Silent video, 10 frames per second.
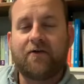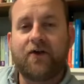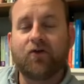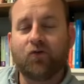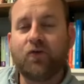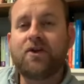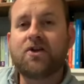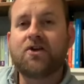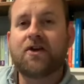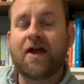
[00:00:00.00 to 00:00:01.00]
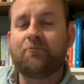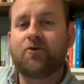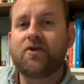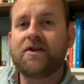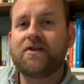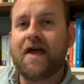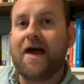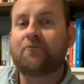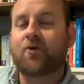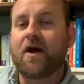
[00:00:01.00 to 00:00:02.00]
really good at putting
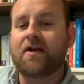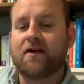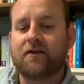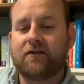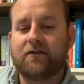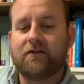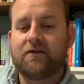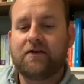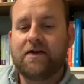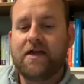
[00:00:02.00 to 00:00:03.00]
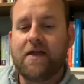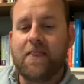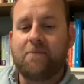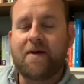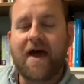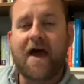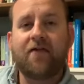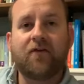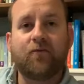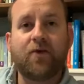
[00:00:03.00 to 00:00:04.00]
that product in the
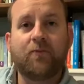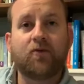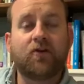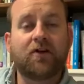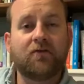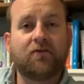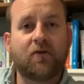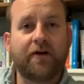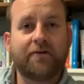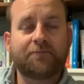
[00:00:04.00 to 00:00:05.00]
path of people looking for it.